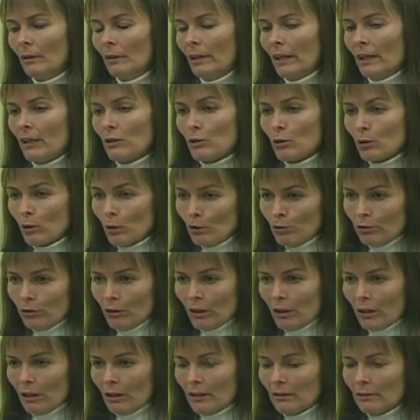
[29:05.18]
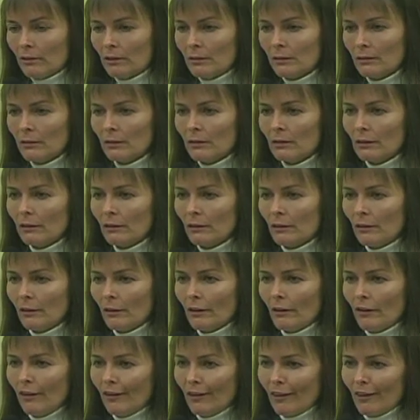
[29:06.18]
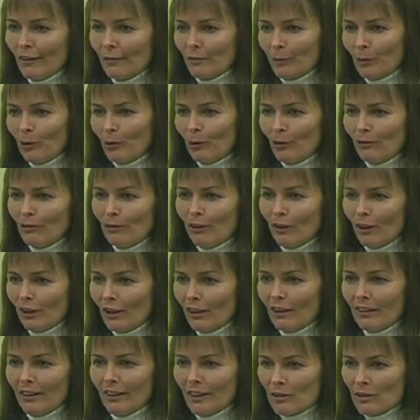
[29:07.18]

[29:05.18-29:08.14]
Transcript: And so far, that pull of the heart